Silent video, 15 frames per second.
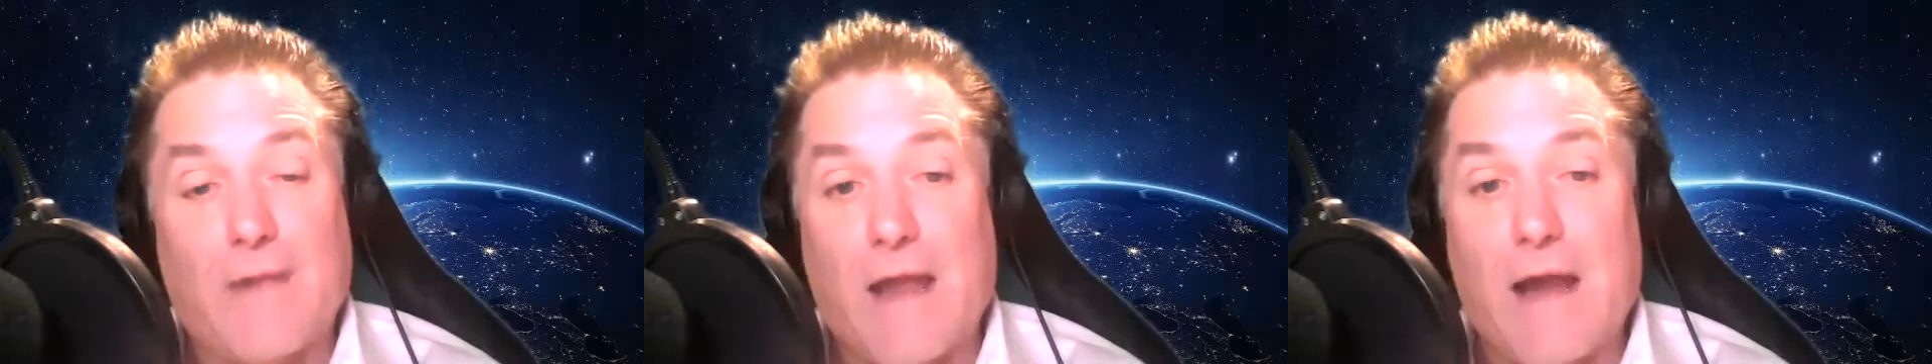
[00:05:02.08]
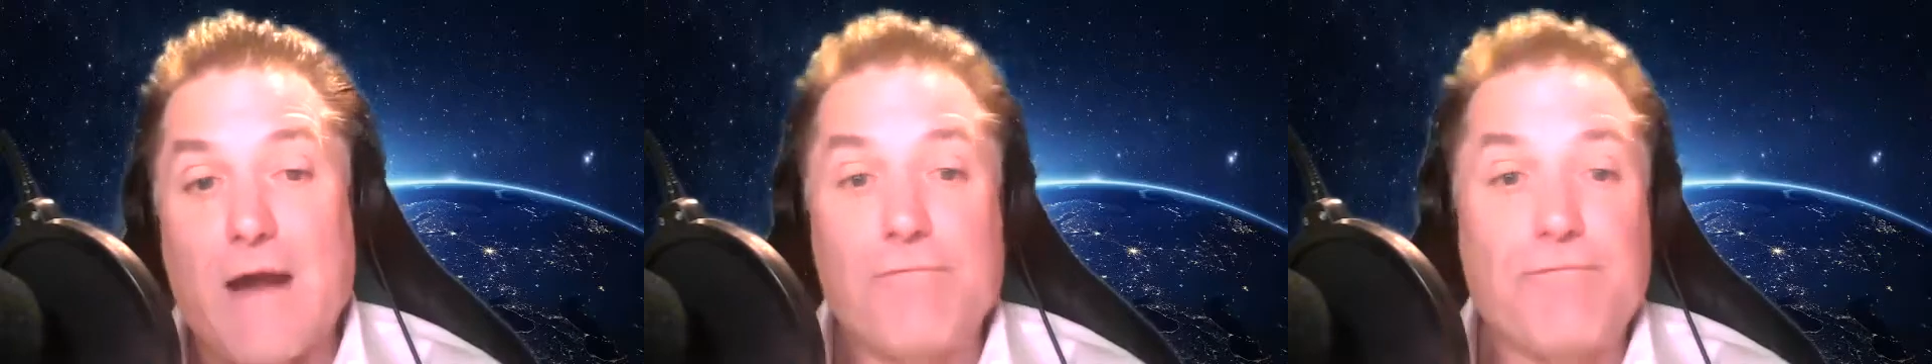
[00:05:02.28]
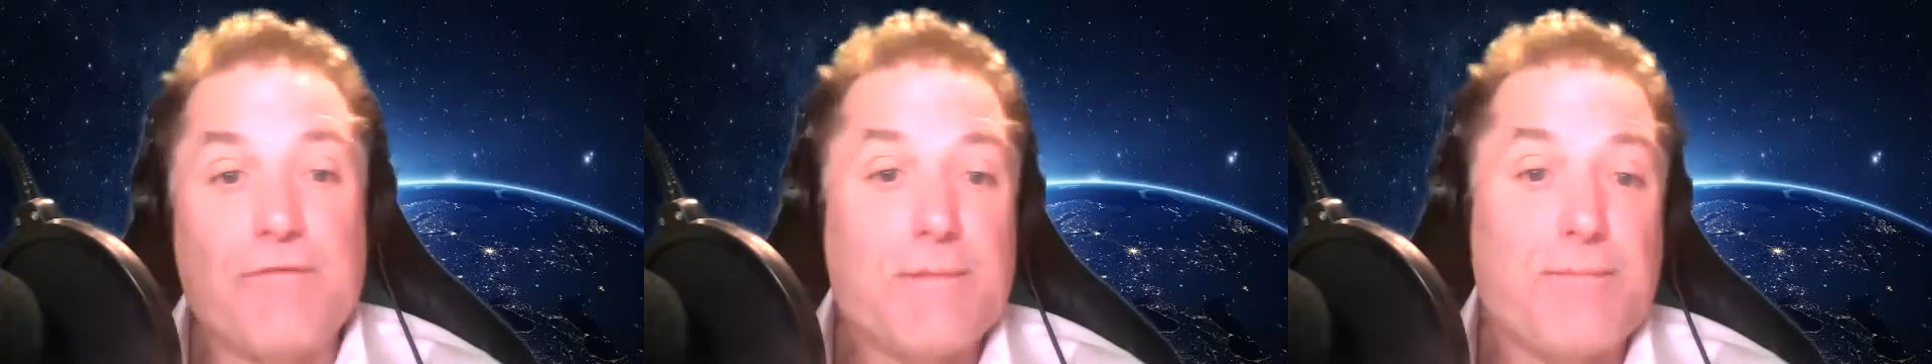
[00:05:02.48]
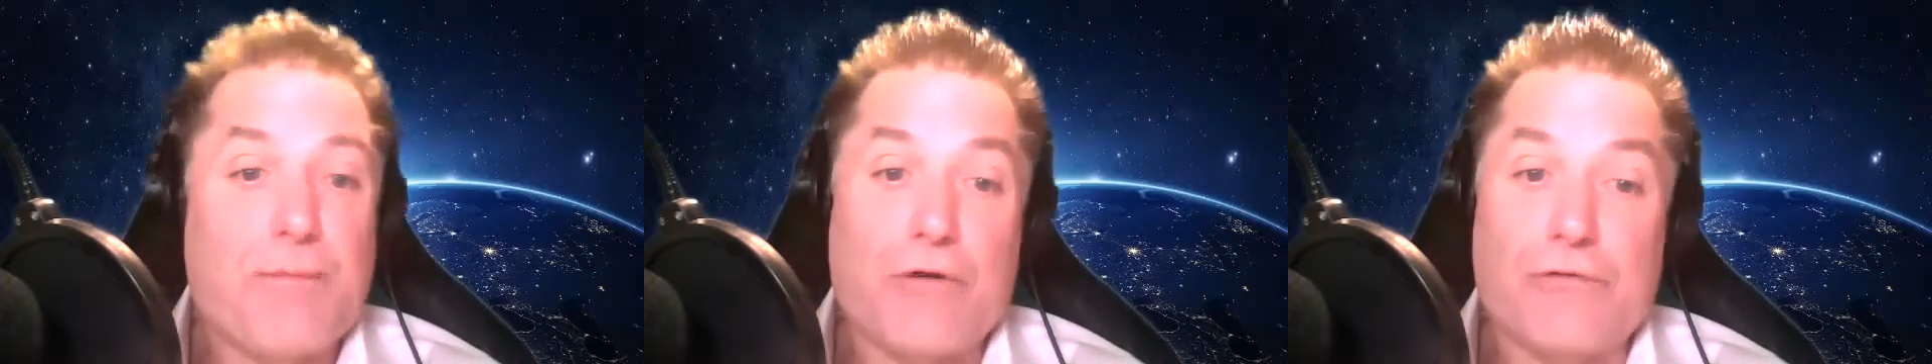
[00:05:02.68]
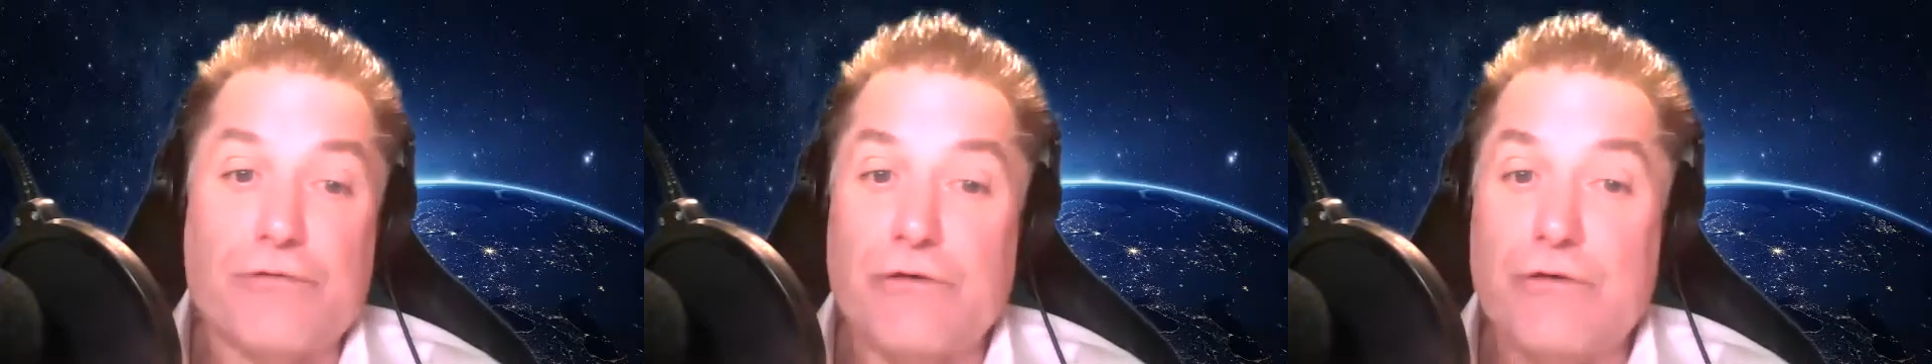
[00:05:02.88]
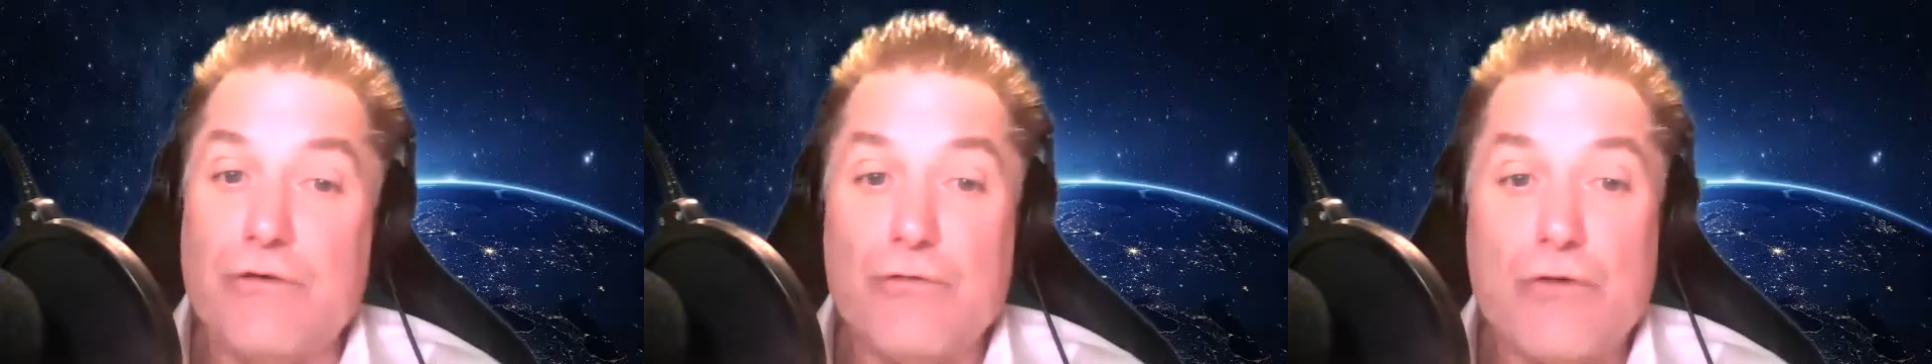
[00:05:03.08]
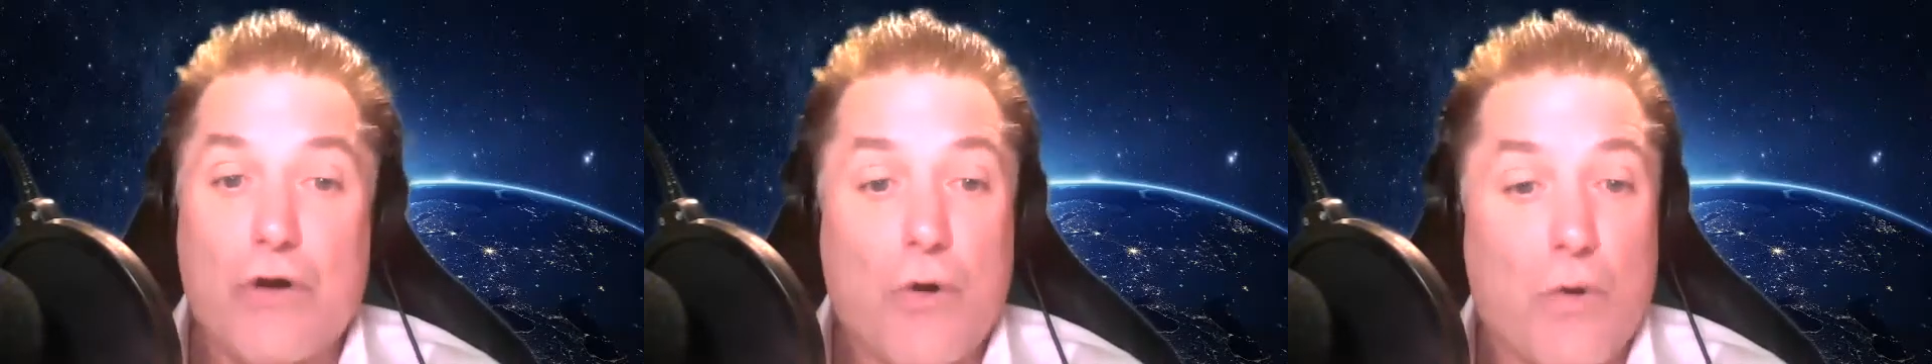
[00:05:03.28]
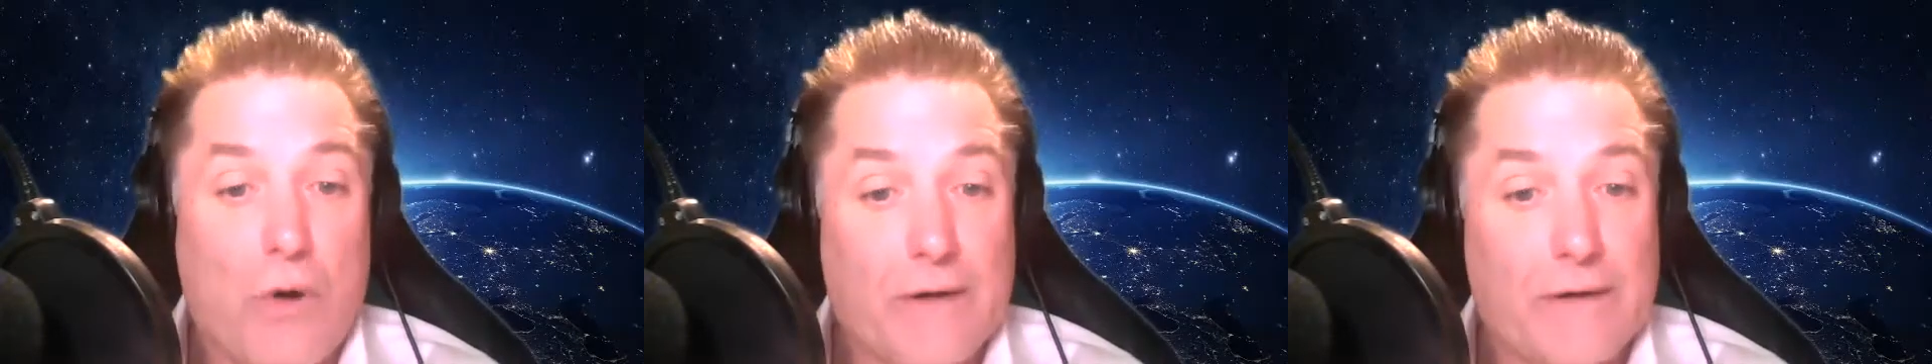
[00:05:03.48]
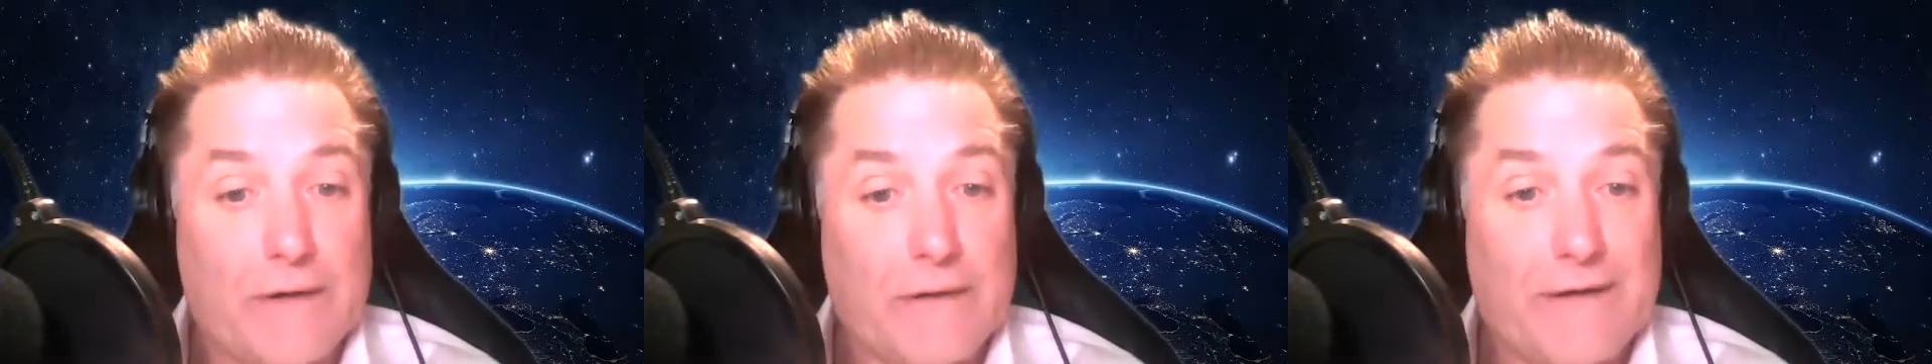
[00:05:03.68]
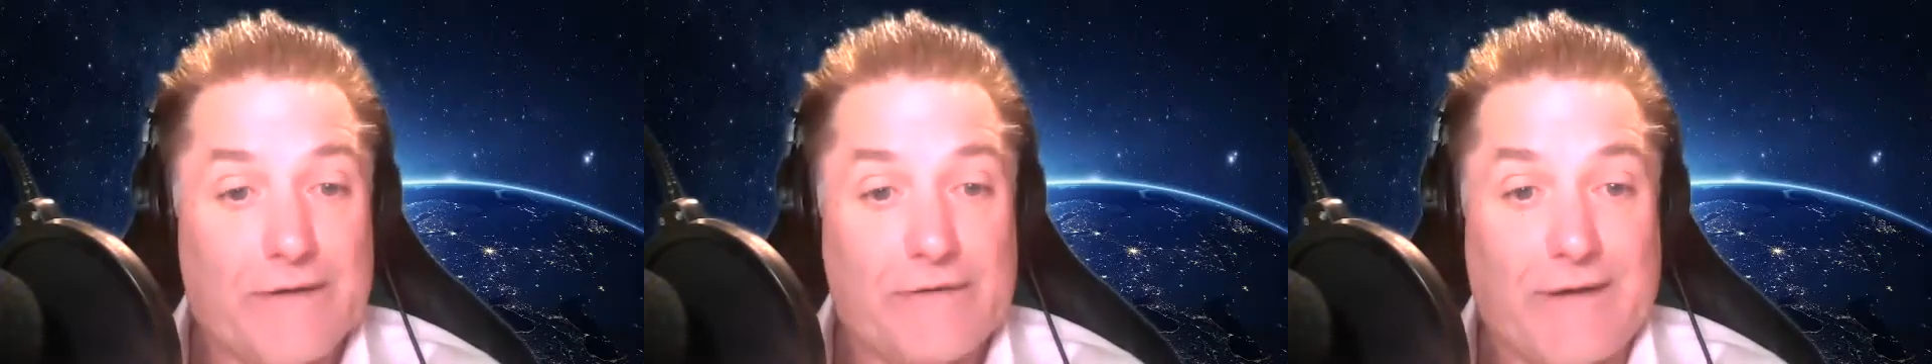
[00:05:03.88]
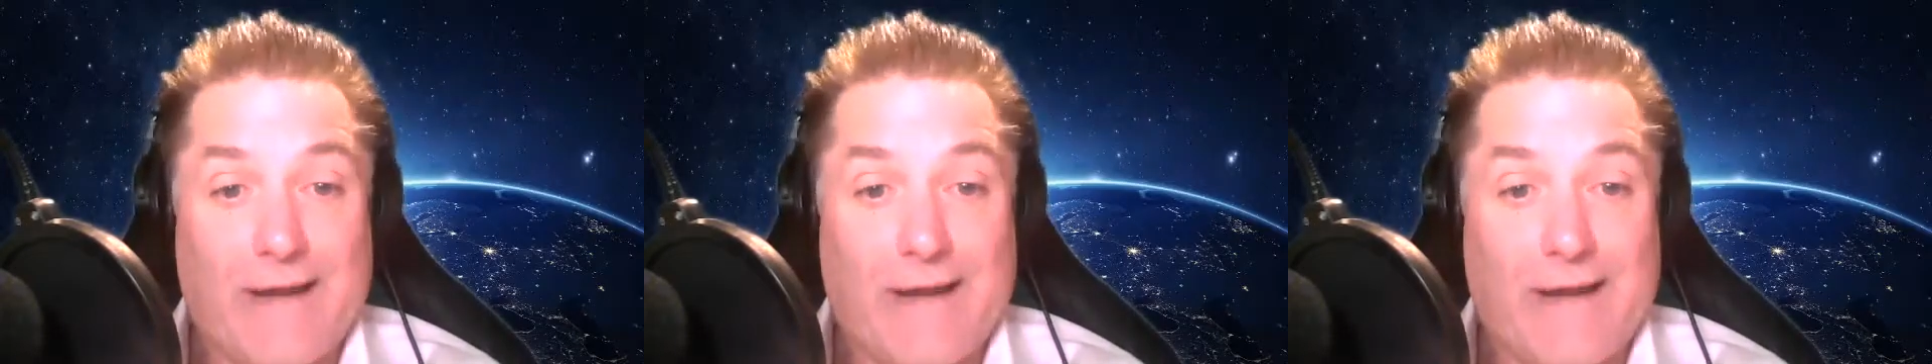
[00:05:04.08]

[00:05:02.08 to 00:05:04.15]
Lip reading: every person you know on a list